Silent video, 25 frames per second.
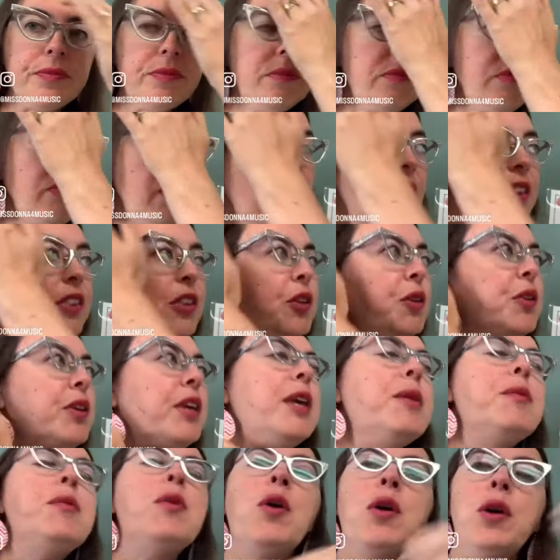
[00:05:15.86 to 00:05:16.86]
and you
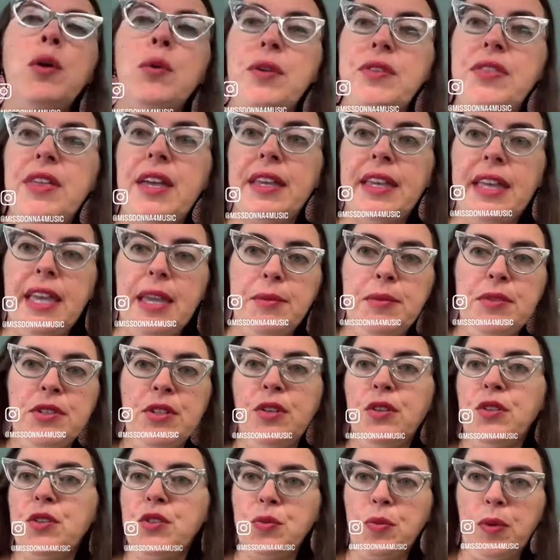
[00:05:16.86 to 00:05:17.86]
keep going with that game until
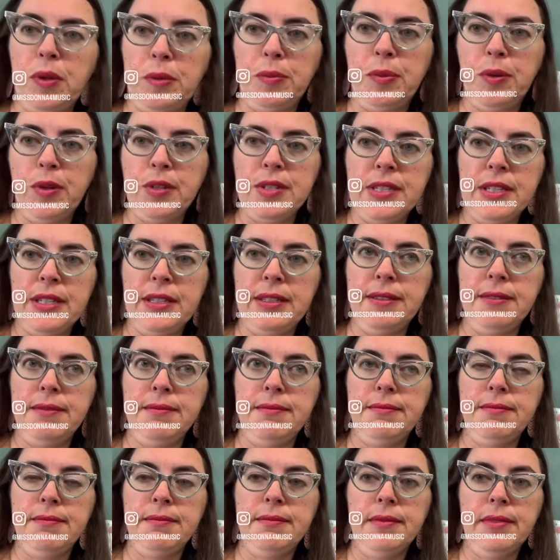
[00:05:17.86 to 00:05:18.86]
there's one
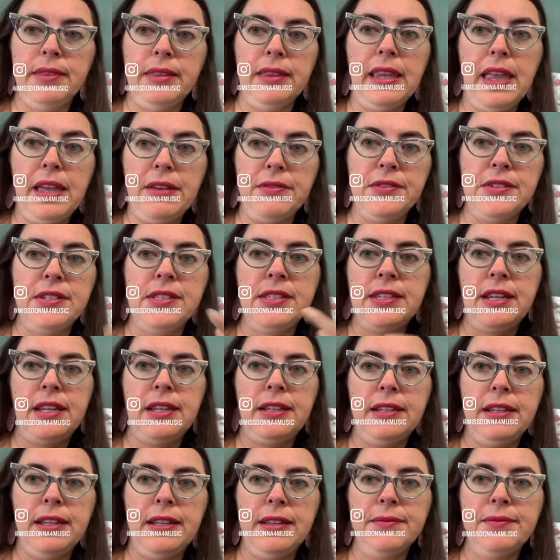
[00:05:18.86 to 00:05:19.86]
person left
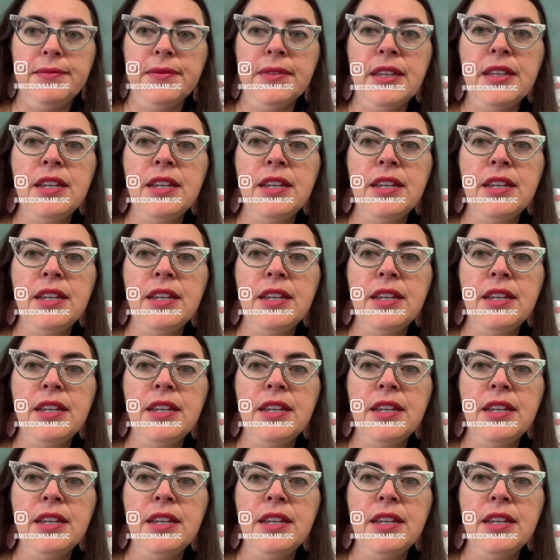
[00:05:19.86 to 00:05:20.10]
standing.